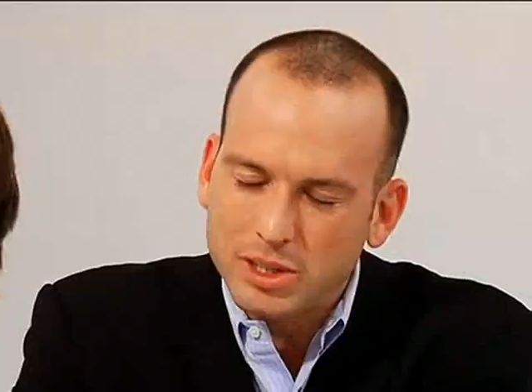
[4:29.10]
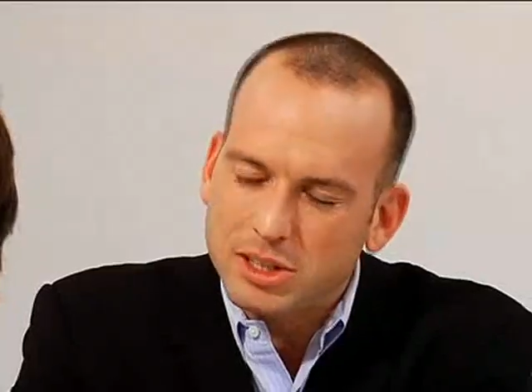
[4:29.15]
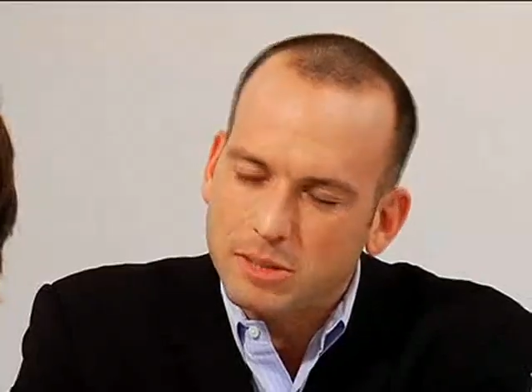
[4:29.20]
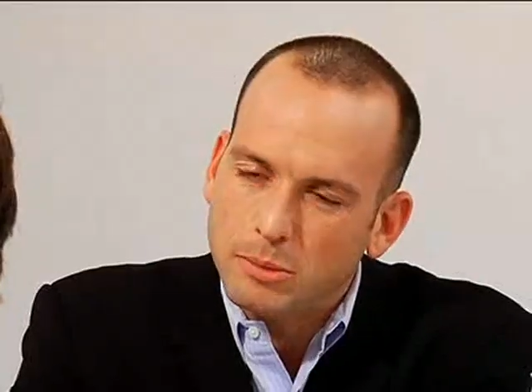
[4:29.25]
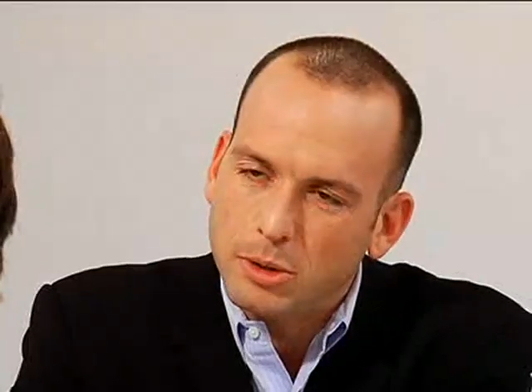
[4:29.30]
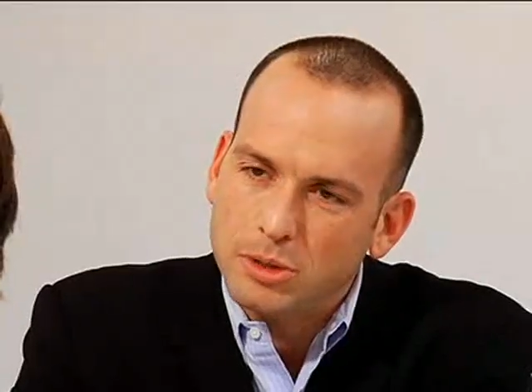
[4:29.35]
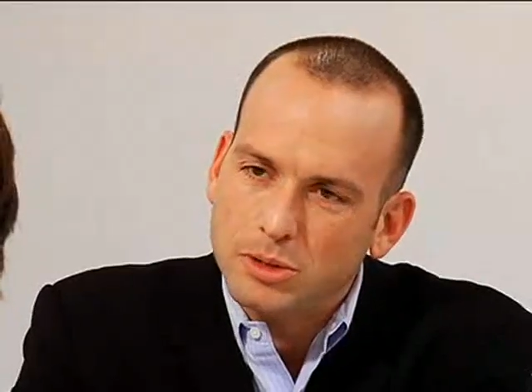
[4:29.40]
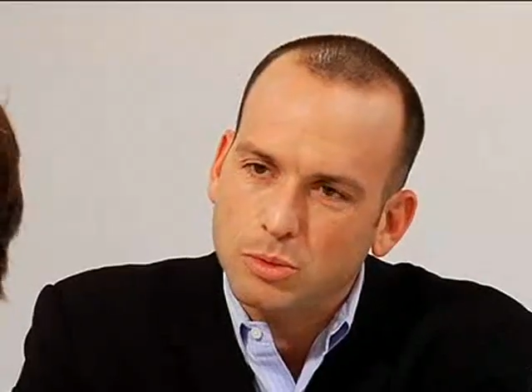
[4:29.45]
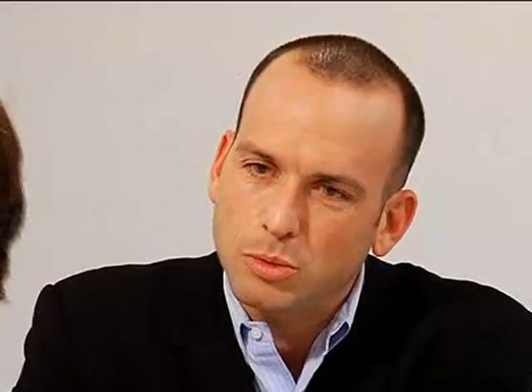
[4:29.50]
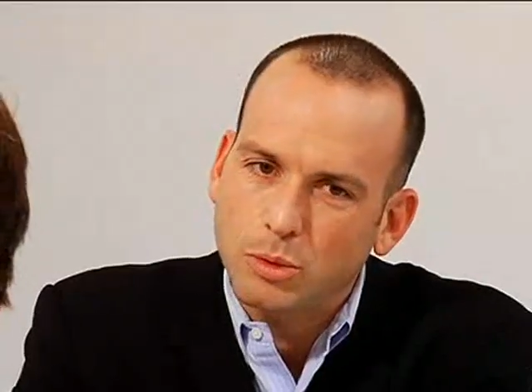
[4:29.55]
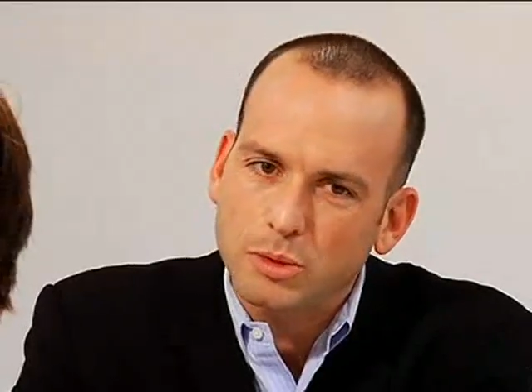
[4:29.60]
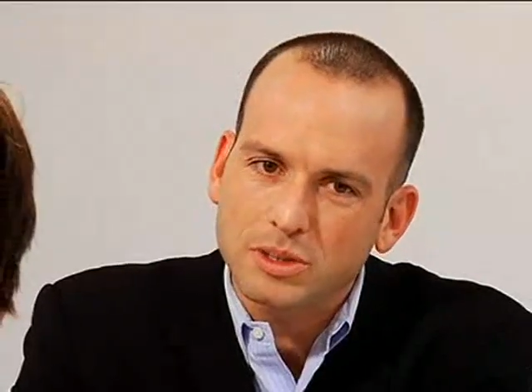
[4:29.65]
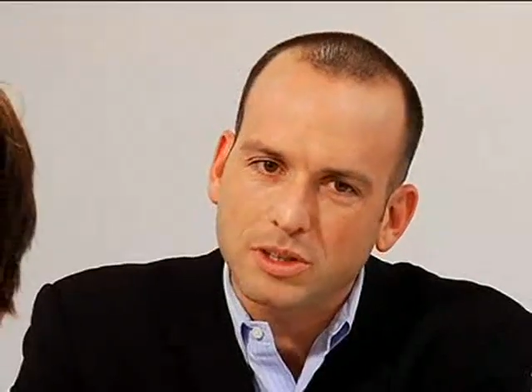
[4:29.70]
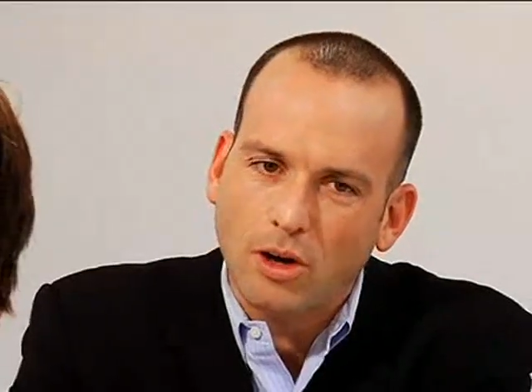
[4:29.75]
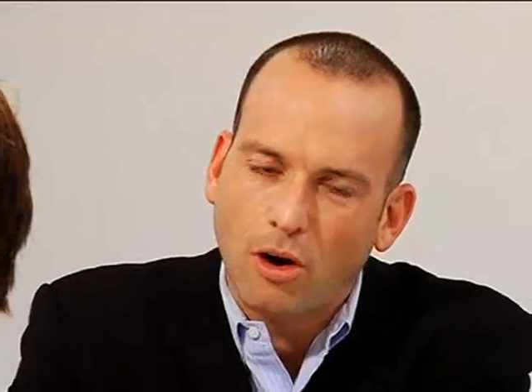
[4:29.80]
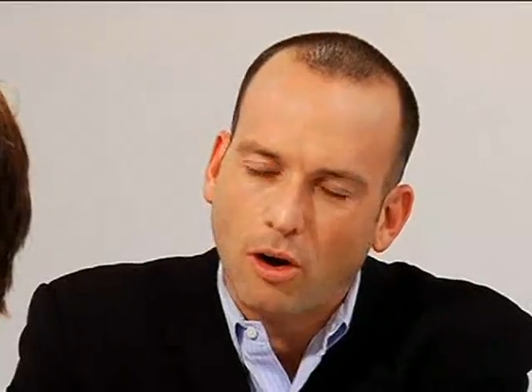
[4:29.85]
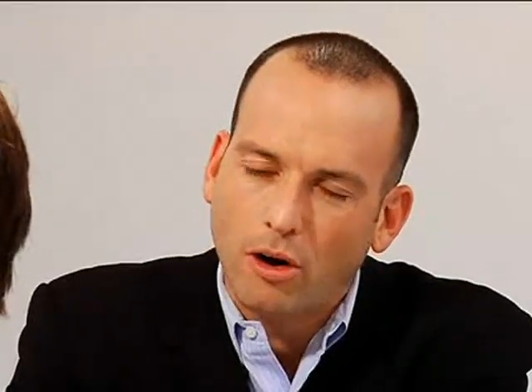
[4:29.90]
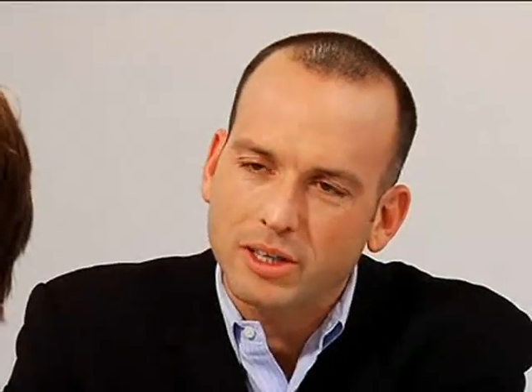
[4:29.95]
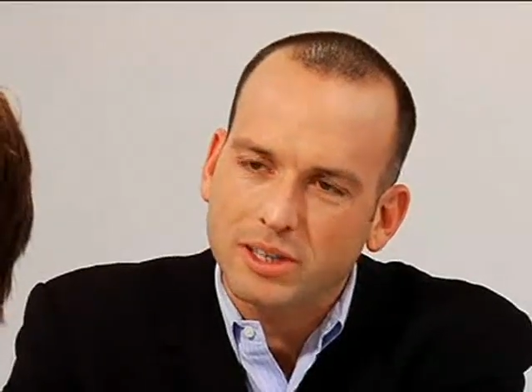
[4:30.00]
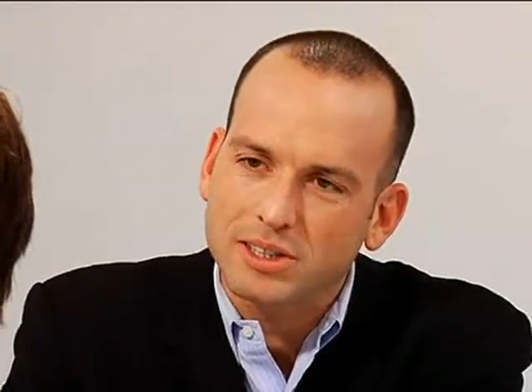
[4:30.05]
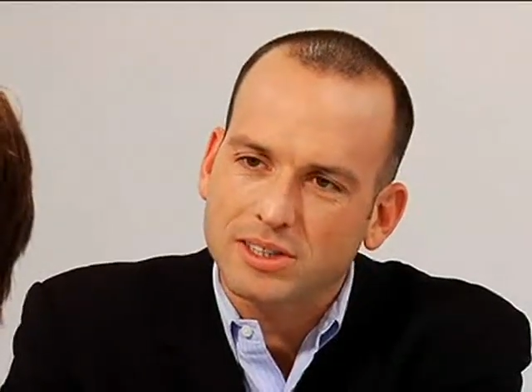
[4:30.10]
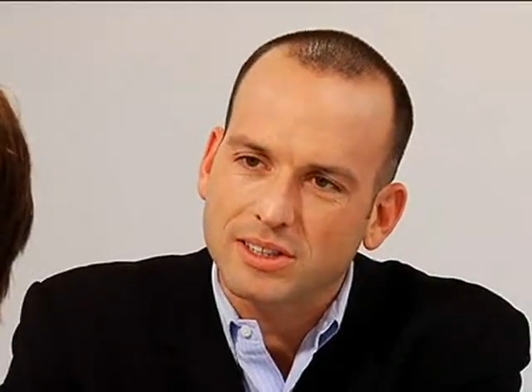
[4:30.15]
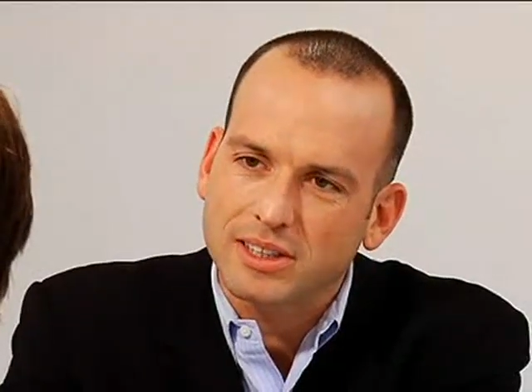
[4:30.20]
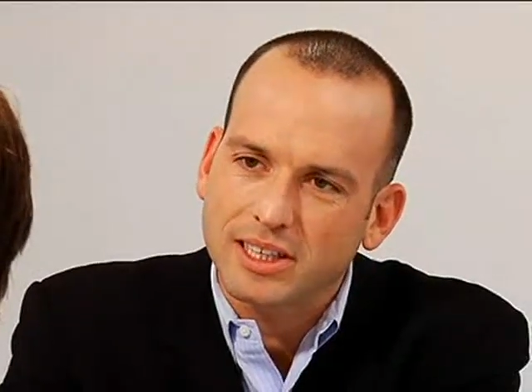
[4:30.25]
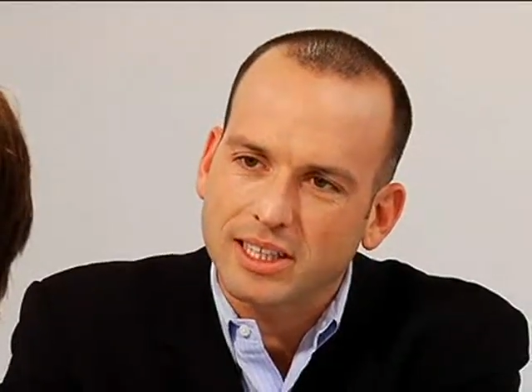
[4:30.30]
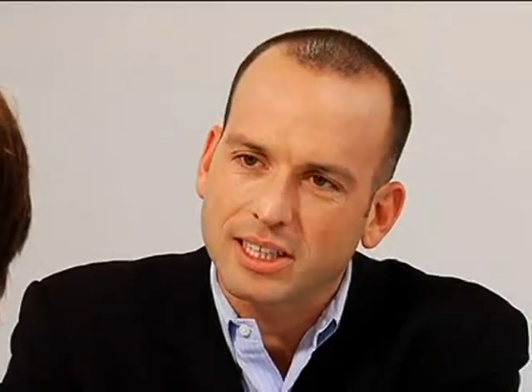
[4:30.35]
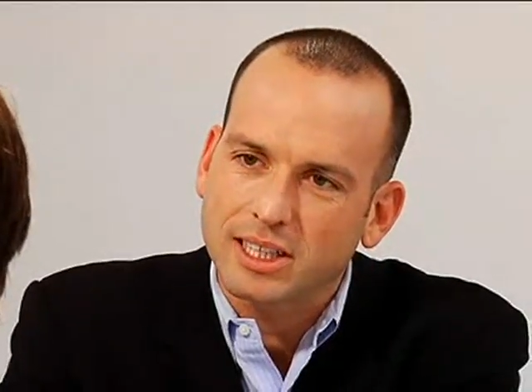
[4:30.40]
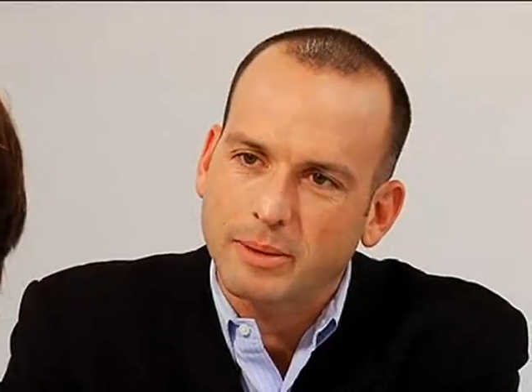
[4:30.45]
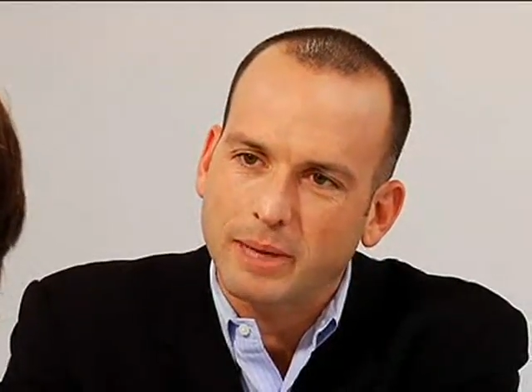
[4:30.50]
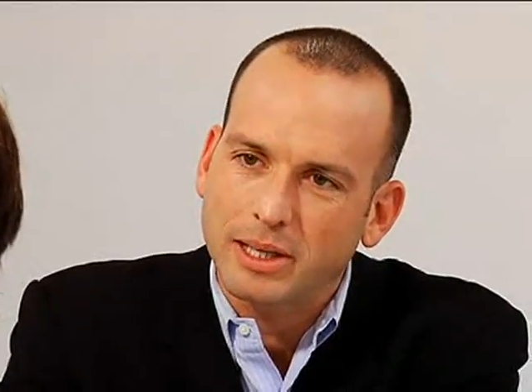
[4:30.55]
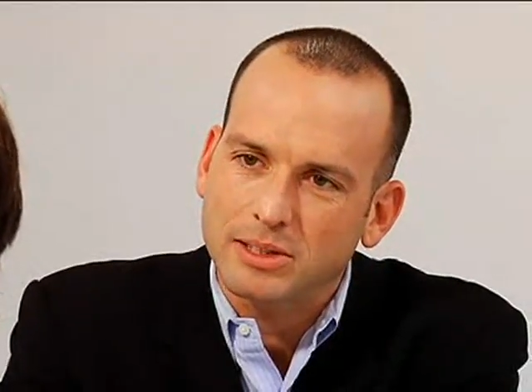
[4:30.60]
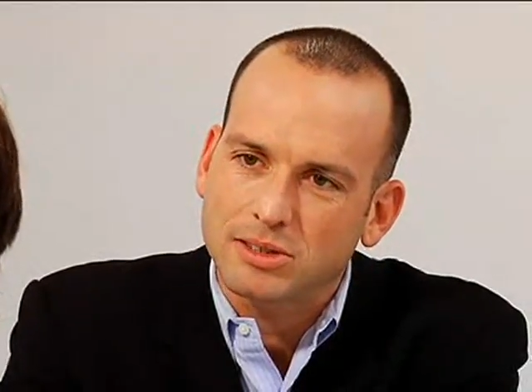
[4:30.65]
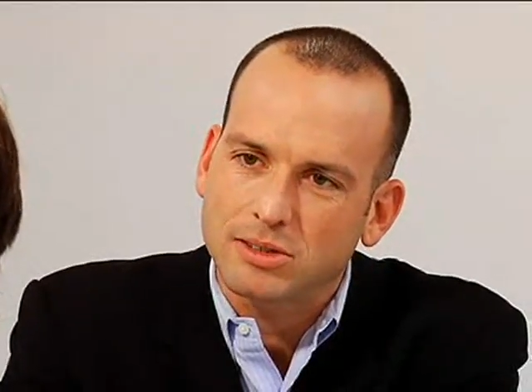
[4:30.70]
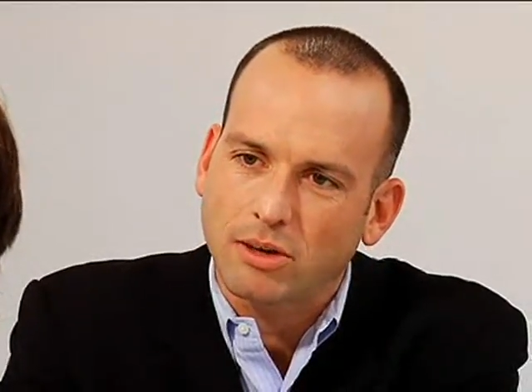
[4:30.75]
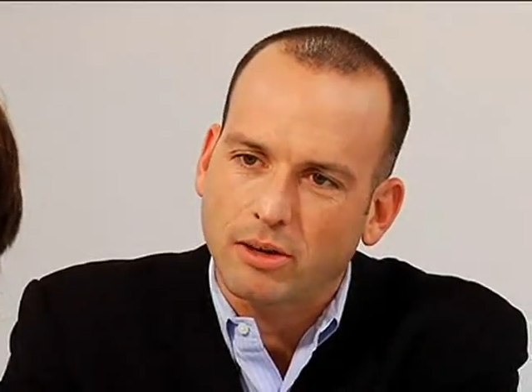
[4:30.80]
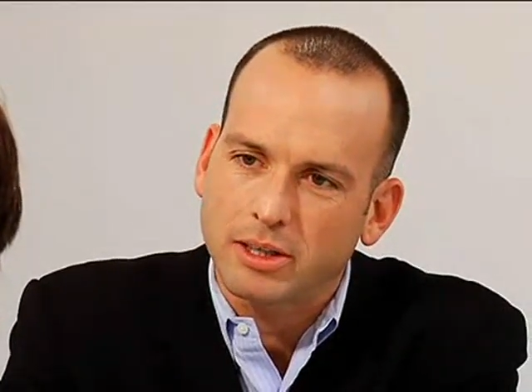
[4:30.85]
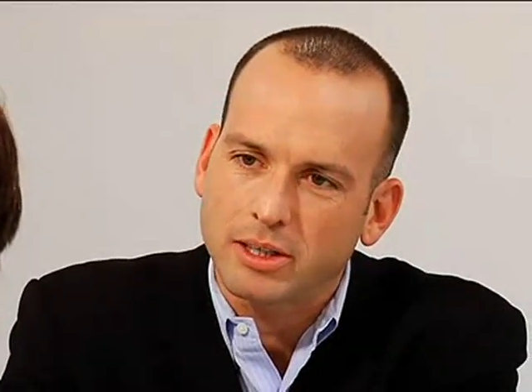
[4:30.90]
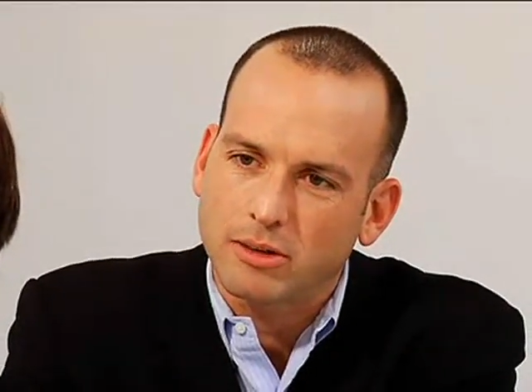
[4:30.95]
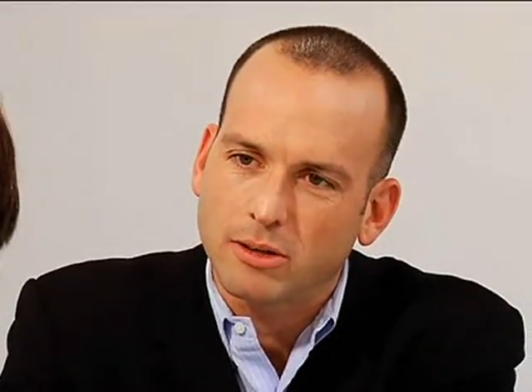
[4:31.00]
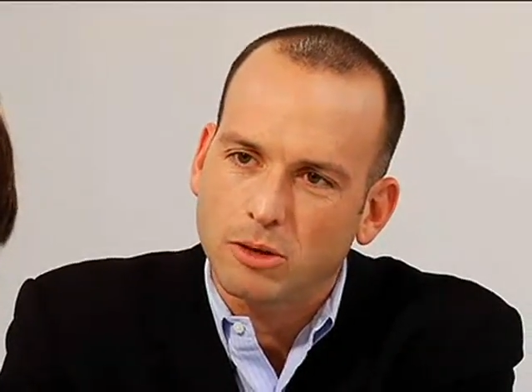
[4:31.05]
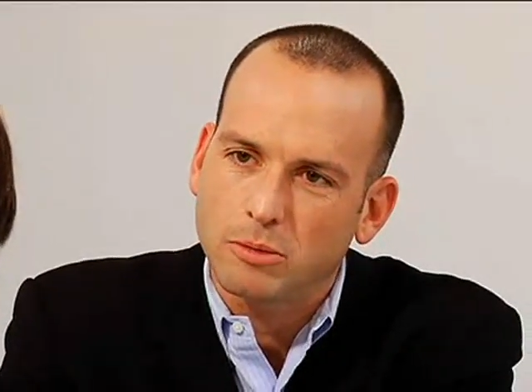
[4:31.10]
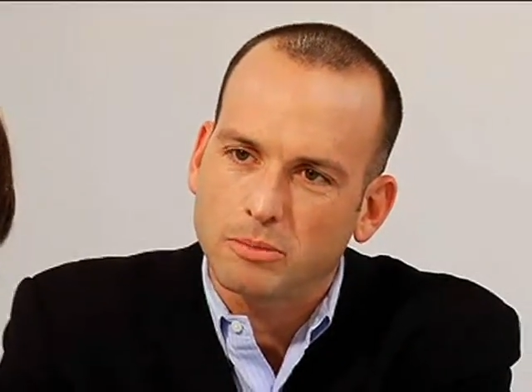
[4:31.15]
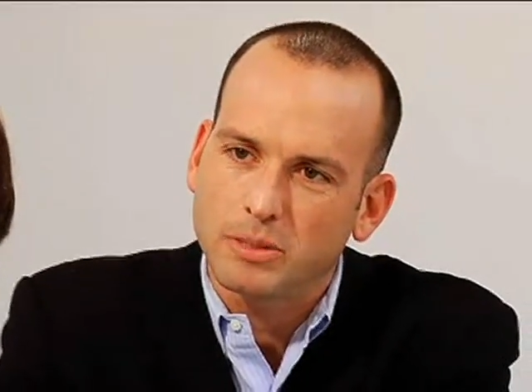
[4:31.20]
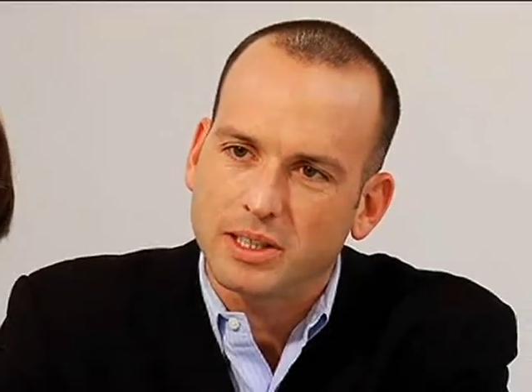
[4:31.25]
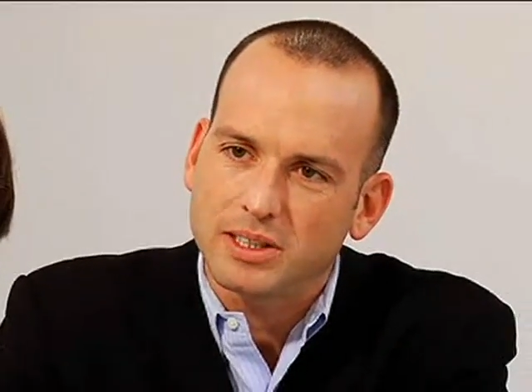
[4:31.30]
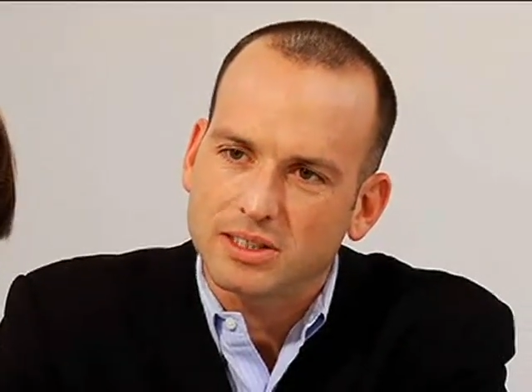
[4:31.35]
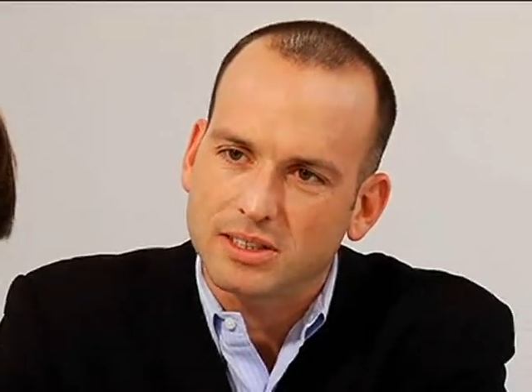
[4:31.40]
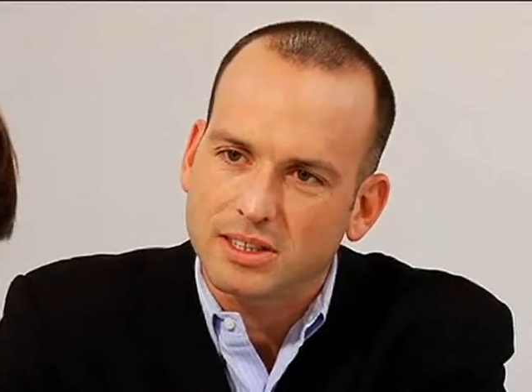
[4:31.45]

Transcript: So what was the hardest thing about starting your own